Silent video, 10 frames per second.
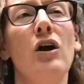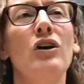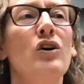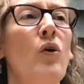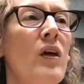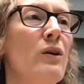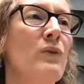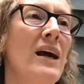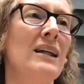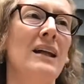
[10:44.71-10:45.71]
an article
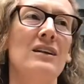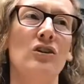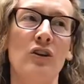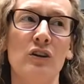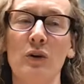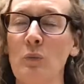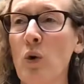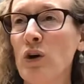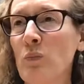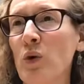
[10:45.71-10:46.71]
I read, and then I started
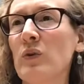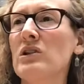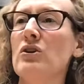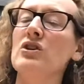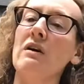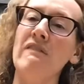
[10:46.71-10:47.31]
doing more and more research,